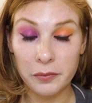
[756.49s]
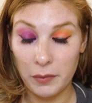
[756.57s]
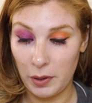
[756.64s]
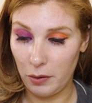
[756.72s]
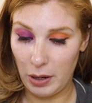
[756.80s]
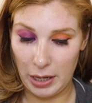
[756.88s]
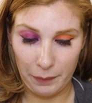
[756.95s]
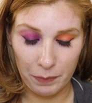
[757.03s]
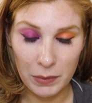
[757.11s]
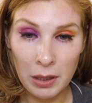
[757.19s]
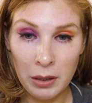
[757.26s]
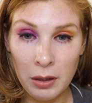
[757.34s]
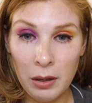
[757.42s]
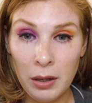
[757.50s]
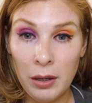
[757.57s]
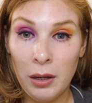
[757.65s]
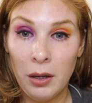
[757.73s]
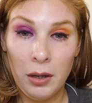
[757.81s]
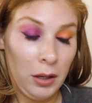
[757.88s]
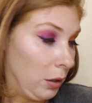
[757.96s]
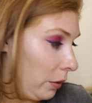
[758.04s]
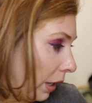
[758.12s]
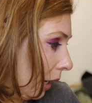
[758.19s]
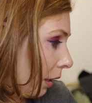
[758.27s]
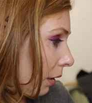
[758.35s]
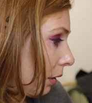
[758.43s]
Alrighty.
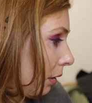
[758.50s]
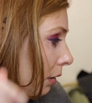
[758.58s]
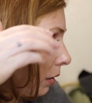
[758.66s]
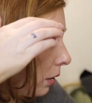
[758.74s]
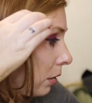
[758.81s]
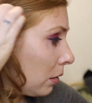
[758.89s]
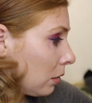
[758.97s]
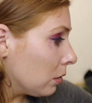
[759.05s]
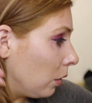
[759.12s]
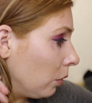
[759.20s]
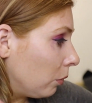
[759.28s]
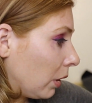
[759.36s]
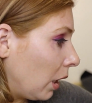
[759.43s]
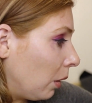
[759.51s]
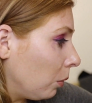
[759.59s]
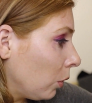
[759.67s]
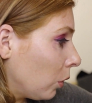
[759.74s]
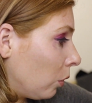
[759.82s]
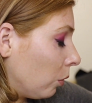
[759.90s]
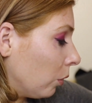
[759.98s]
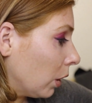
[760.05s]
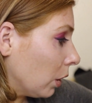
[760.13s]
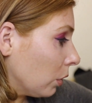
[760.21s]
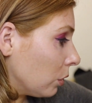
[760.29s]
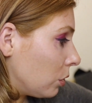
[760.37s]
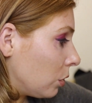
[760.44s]
Okay, so now we're
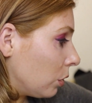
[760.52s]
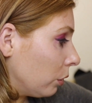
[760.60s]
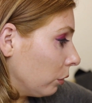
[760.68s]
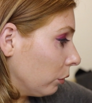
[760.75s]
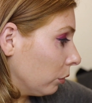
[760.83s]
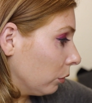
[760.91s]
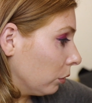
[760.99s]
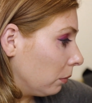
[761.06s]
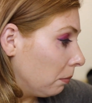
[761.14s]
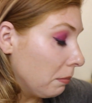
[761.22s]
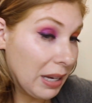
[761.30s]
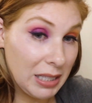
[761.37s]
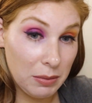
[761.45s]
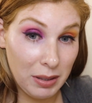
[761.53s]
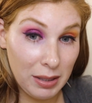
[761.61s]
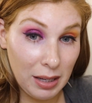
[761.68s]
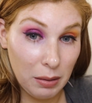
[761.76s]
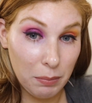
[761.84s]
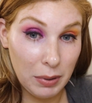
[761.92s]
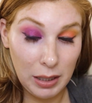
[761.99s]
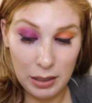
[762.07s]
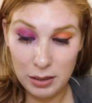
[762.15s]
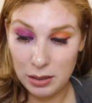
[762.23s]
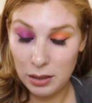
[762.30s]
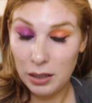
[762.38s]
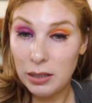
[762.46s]
going to mess with that a
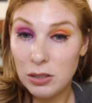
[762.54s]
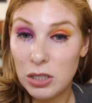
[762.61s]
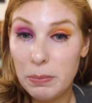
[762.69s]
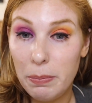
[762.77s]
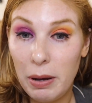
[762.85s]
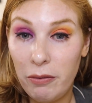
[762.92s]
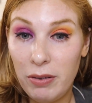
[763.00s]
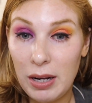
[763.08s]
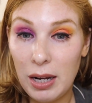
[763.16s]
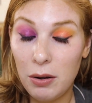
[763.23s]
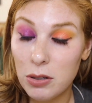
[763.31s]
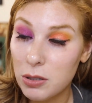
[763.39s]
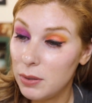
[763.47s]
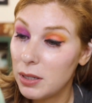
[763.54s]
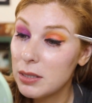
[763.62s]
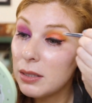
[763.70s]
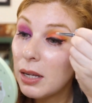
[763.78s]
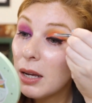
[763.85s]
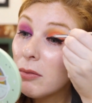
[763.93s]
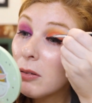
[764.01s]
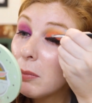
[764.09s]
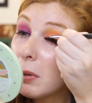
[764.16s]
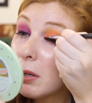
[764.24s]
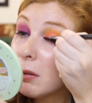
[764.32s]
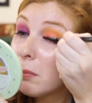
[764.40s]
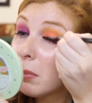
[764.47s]
bit and just buff it out so it doesn't have to
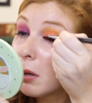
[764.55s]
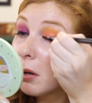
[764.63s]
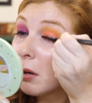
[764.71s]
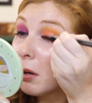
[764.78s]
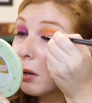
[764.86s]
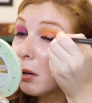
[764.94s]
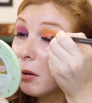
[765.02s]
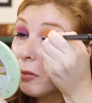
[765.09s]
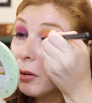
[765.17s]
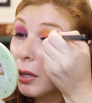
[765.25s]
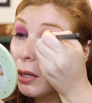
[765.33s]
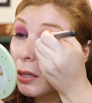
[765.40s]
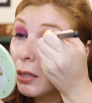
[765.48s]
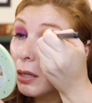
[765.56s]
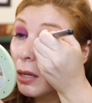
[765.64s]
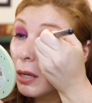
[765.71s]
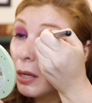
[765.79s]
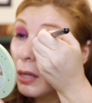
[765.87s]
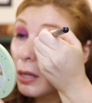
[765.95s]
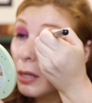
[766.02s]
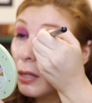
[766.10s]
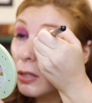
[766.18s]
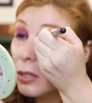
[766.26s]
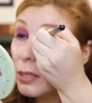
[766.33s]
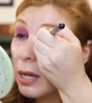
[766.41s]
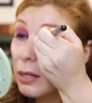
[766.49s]
be perfect.
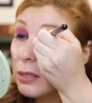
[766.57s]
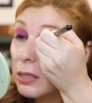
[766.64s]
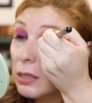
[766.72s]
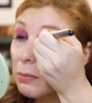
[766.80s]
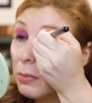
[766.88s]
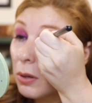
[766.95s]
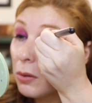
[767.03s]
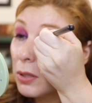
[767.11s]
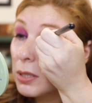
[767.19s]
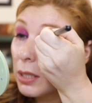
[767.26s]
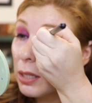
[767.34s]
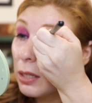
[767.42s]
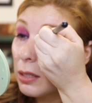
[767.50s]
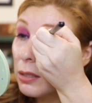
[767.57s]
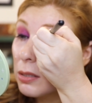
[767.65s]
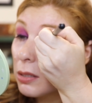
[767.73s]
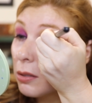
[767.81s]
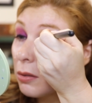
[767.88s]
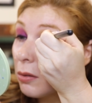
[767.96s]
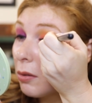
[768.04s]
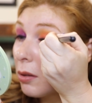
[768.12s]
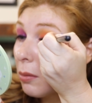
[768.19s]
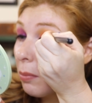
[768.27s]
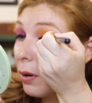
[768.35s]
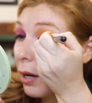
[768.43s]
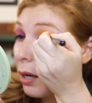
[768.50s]
Just kind of smokes into the
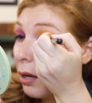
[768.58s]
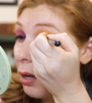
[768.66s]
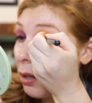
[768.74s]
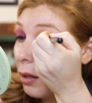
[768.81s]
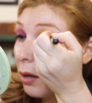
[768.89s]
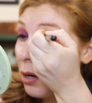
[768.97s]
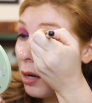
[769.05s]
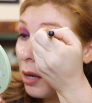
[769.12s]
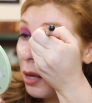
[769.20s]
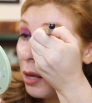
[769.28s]
bright color.